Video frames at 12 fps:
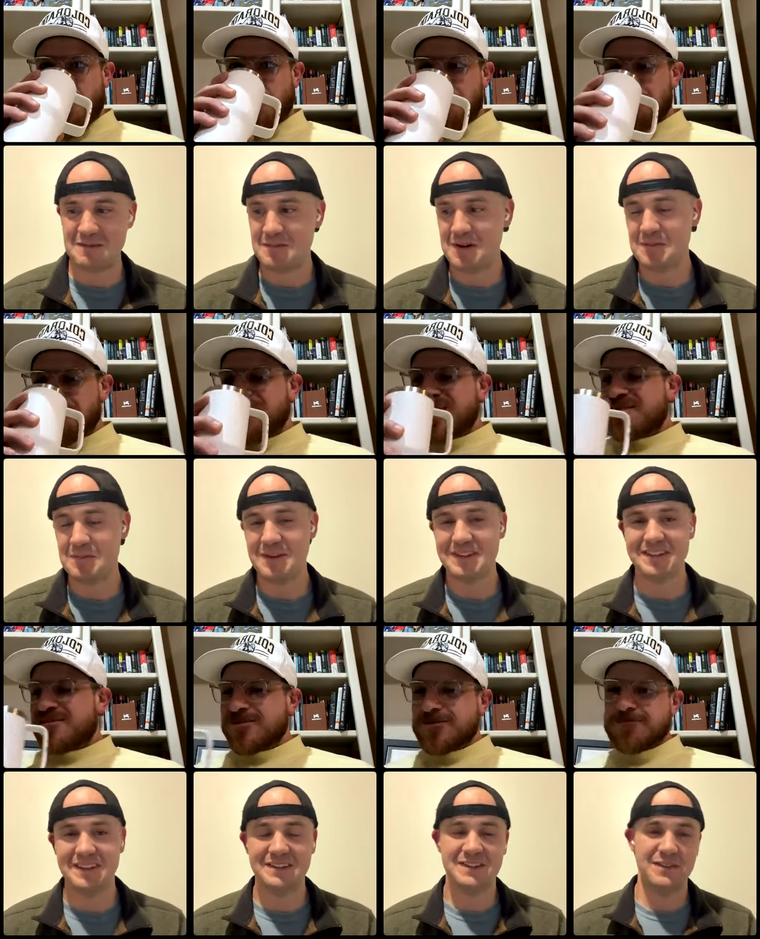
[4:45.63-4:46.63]
Speaker 1: Marketplace.
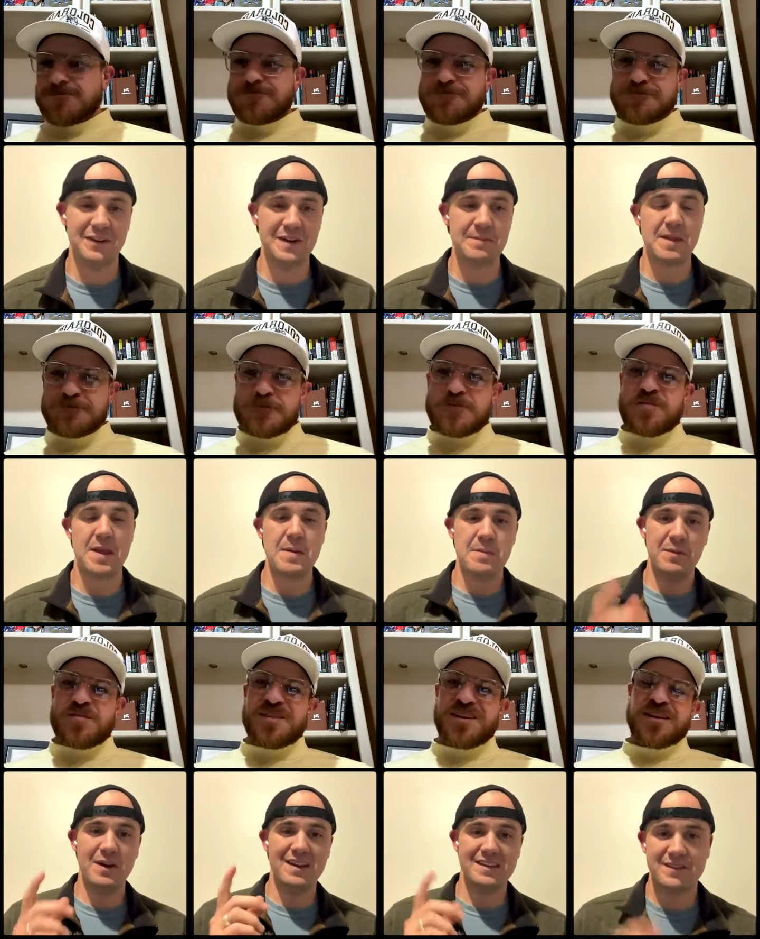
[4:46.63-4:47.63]
So it's funny,
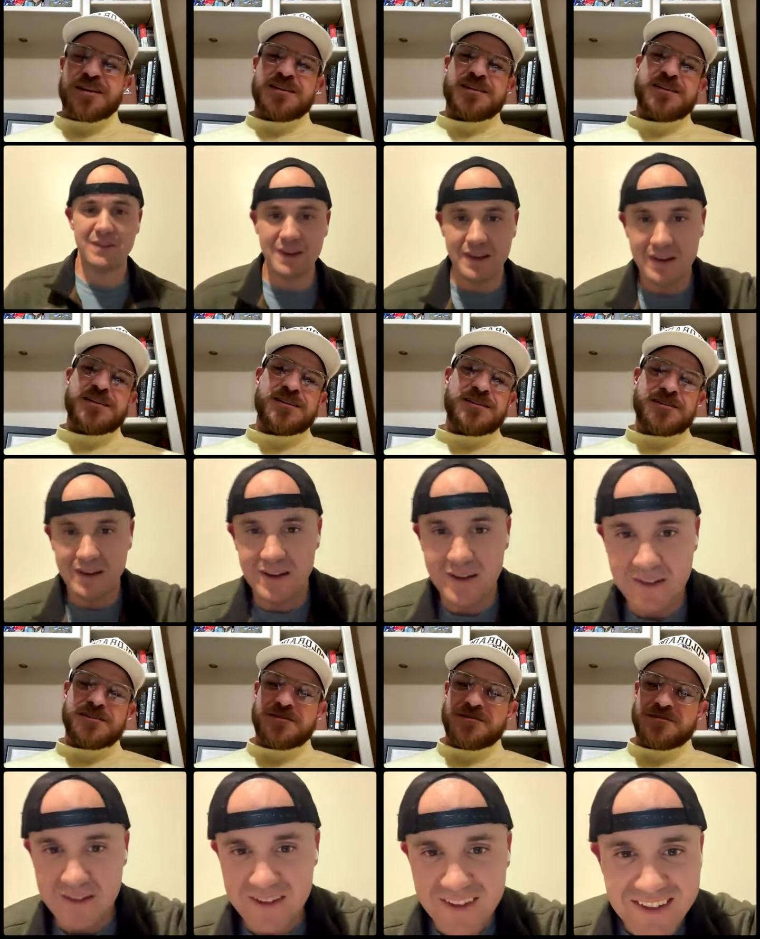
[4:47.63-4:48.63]
but it's funny. Uh,
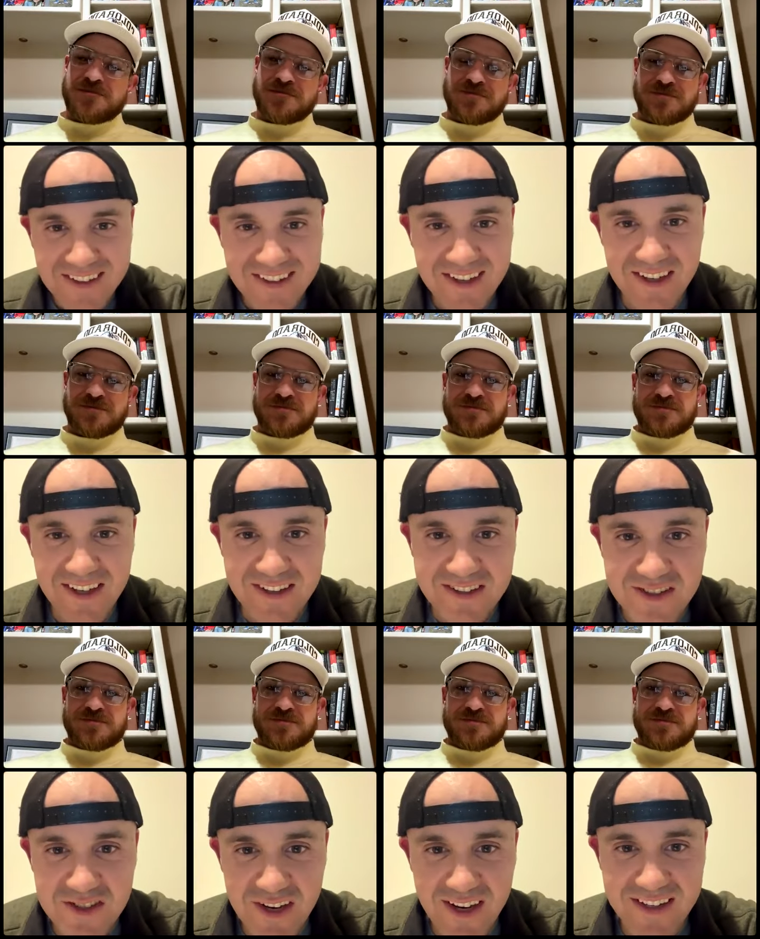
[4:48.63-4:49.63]
uh,
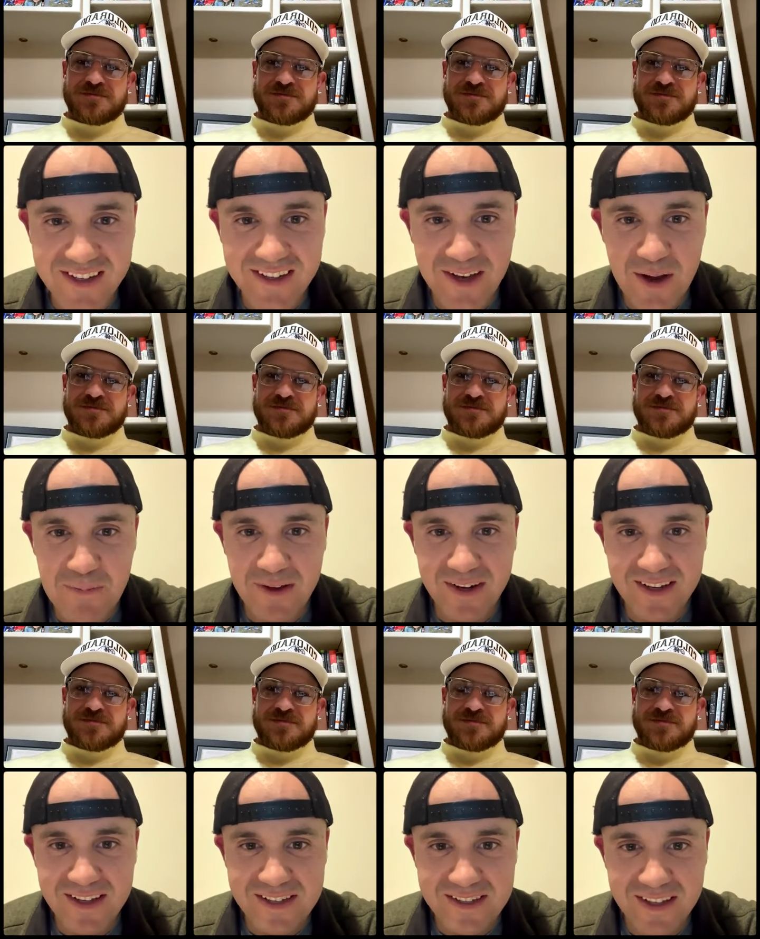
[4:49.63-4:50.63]
Shane did comment and
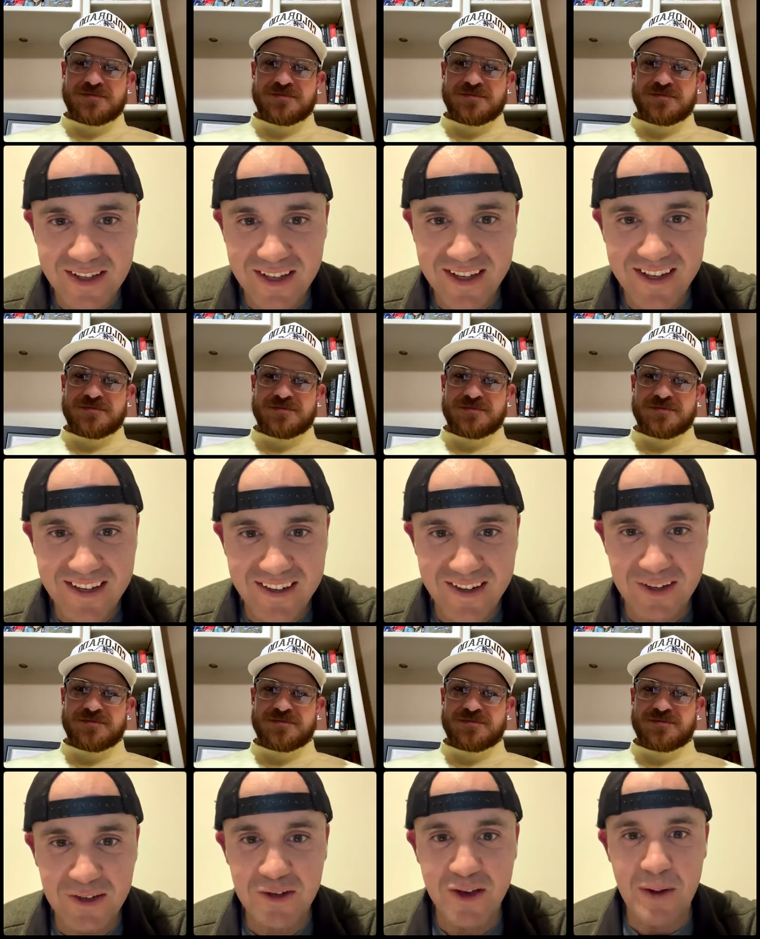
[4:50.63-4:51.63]
he said, uh,
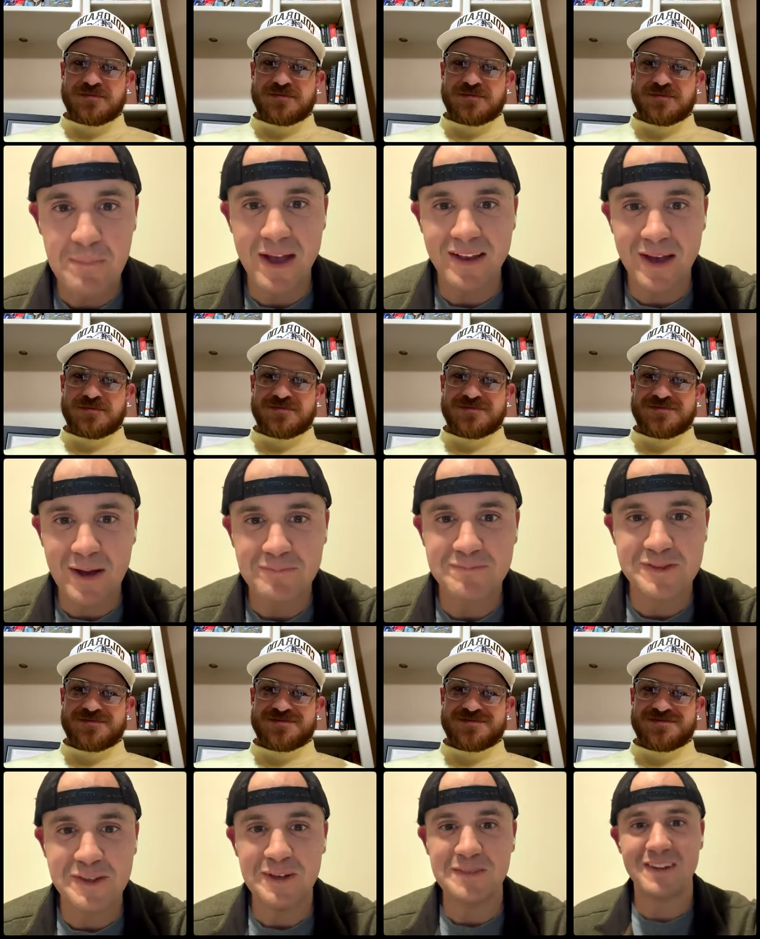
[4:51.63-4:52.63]
"Good cop, bad cop."
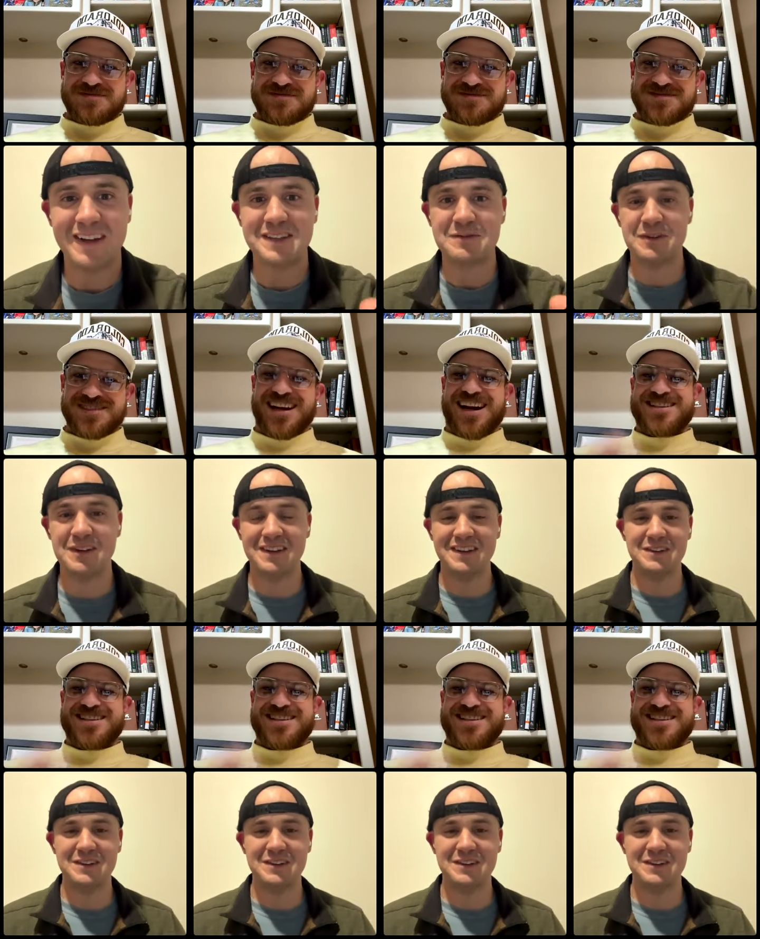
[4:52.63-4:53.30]
So I guess we're yeah,